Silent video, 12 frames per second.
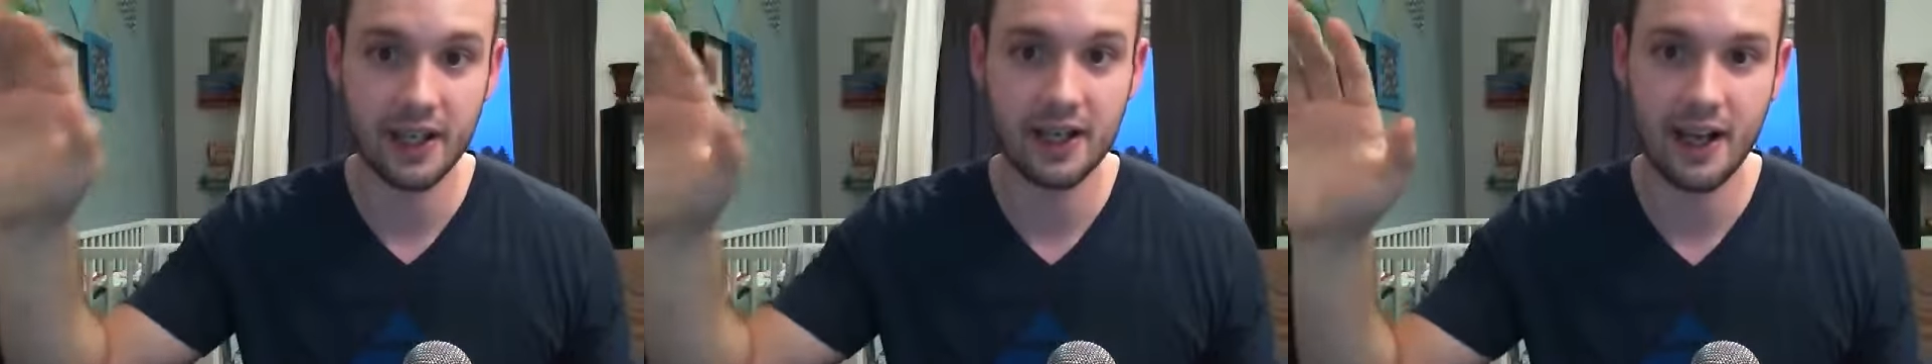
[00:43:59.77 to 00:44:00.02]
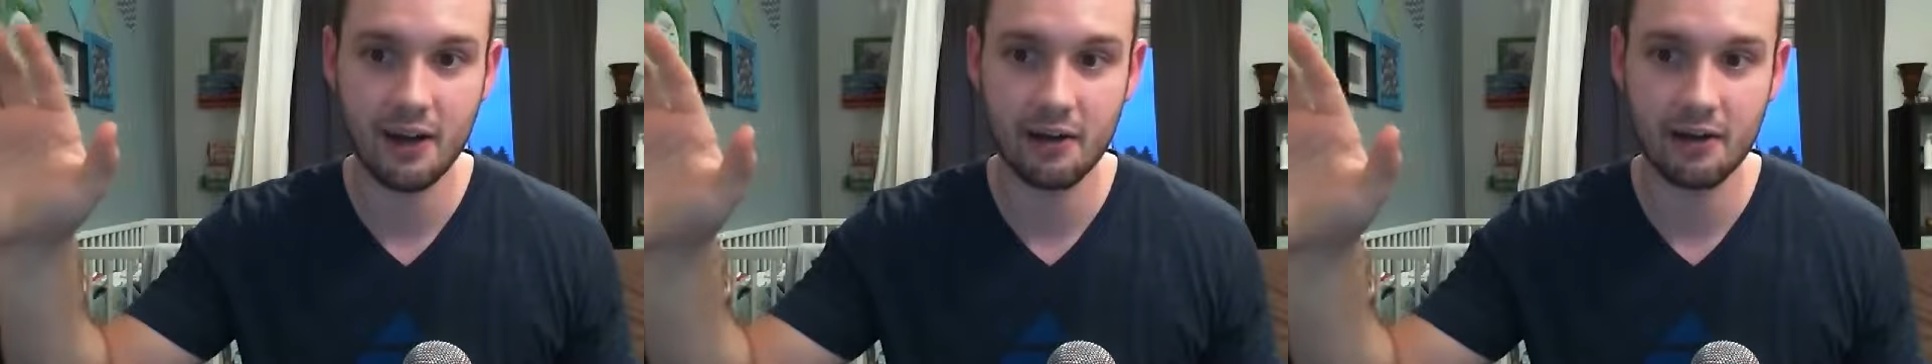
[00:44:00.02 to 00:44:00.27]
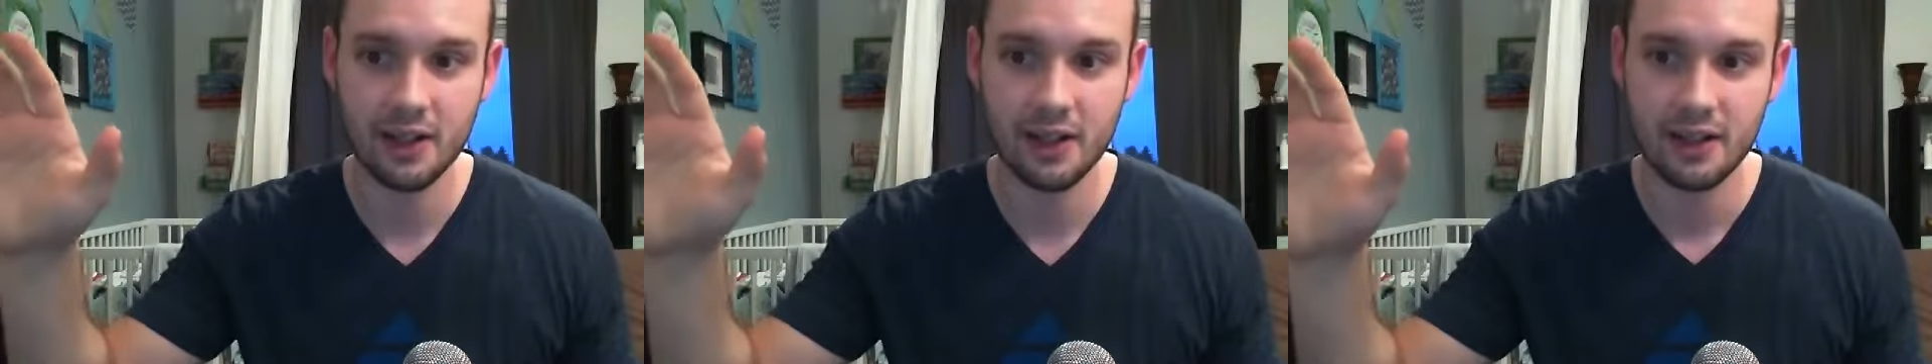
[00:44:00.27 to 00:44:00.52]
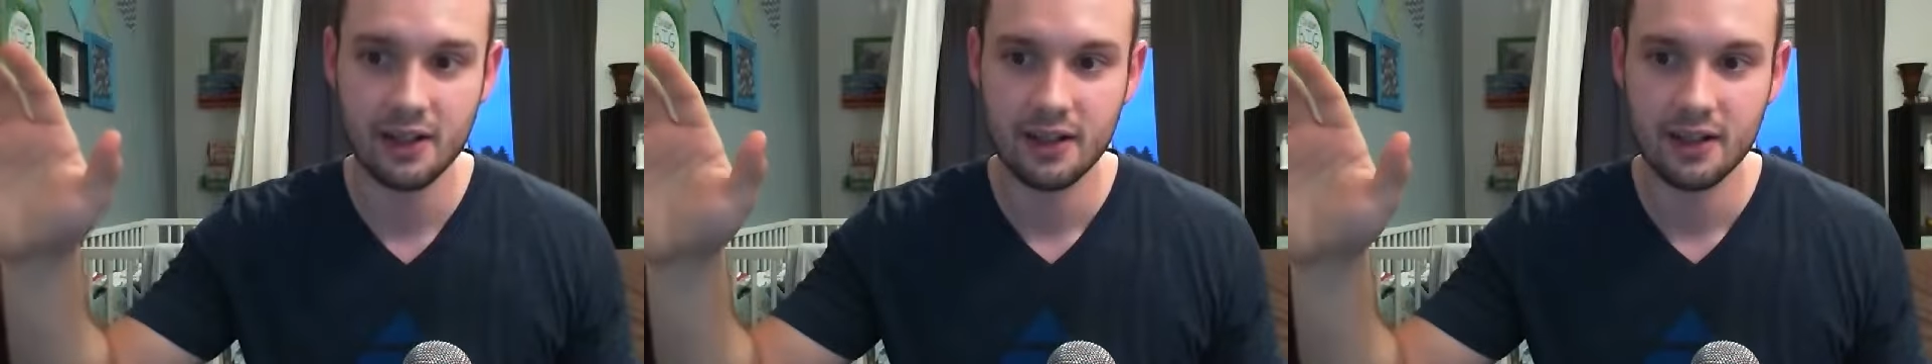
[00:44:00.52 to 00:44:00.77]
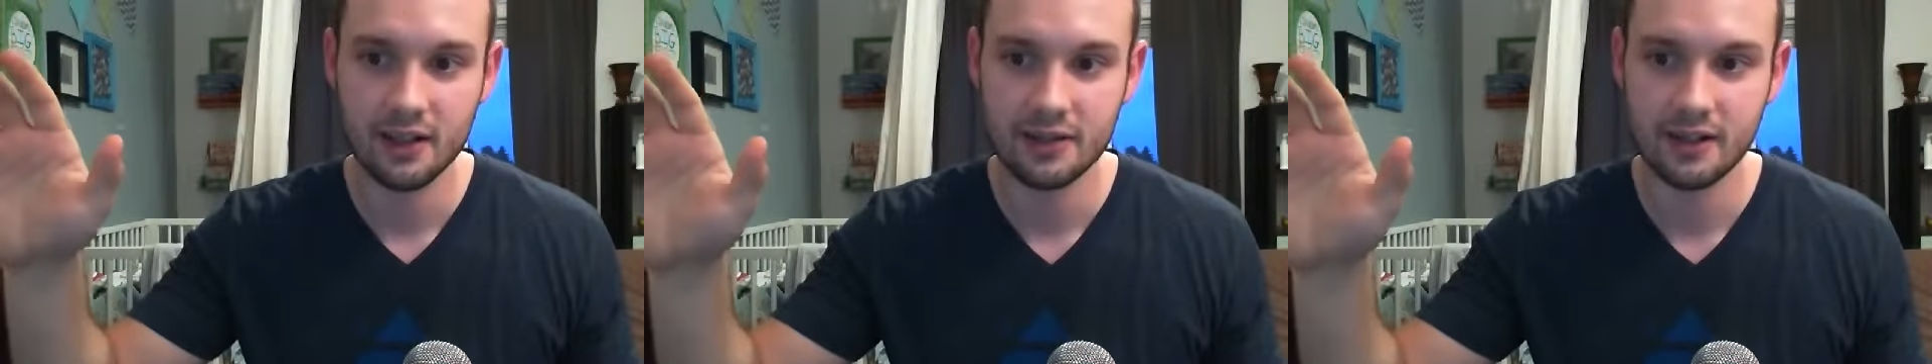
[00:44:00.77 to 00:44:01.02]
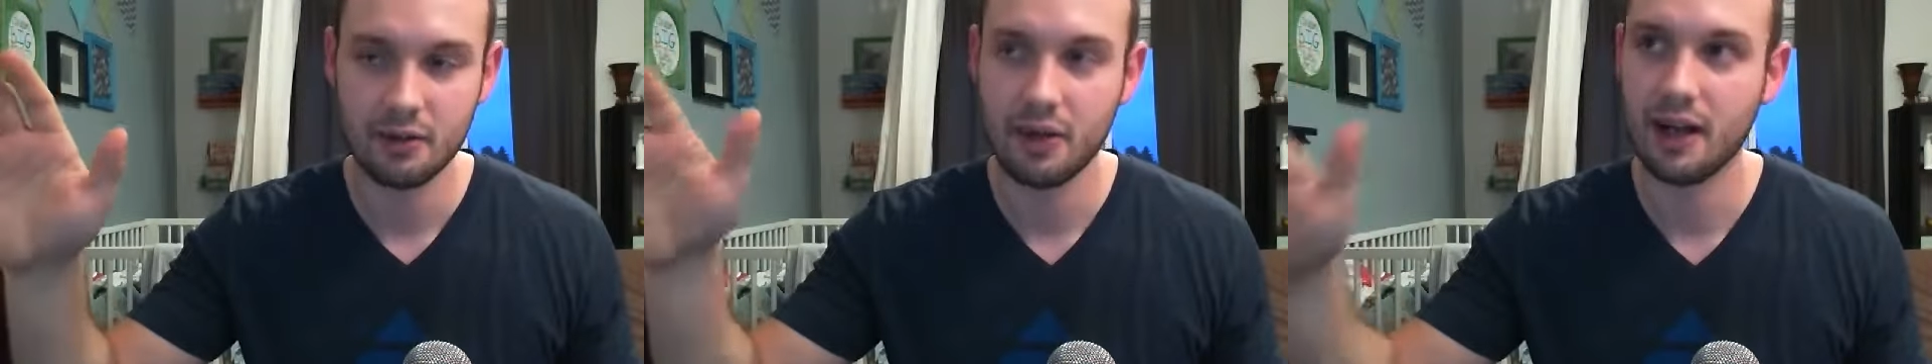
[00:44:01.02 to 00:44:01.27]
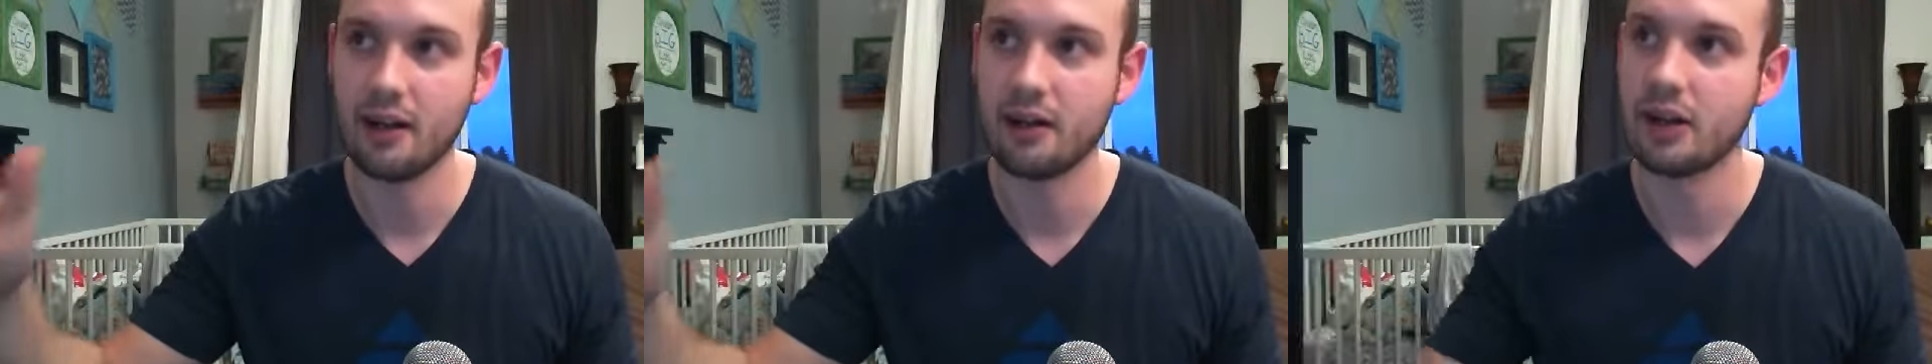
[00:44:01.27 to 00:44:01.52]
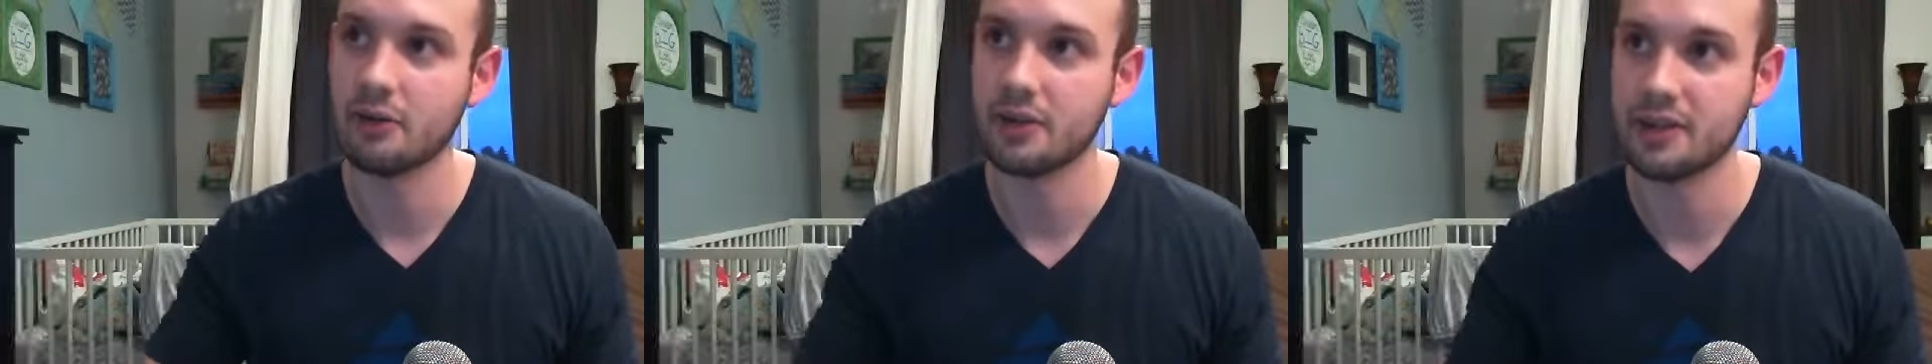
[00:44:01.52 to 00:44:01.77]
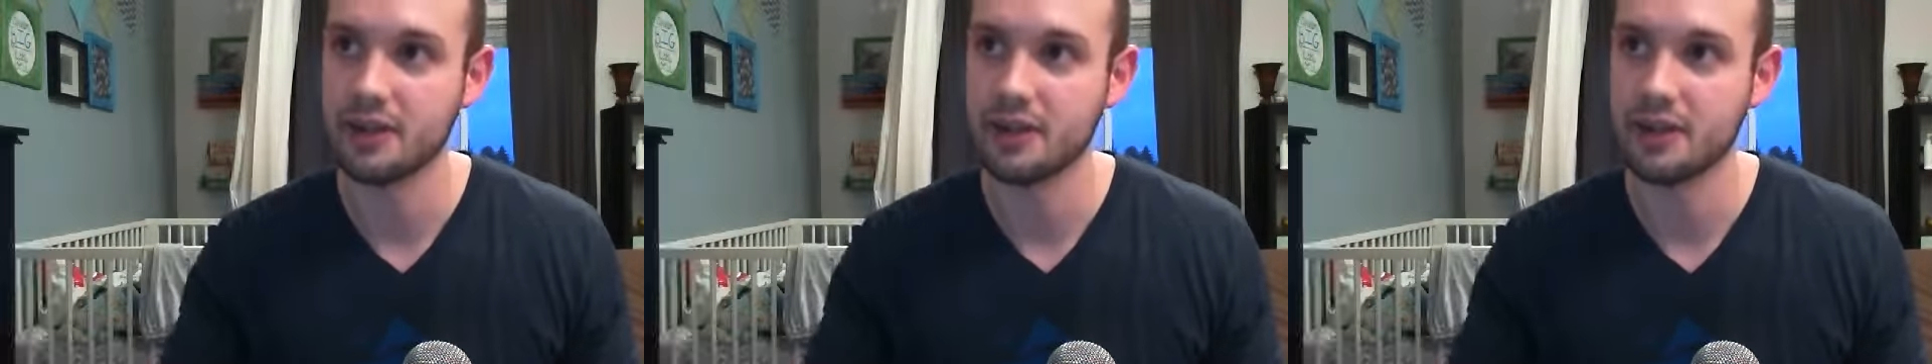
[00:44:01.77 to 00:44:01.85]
it now and say, wow, I wish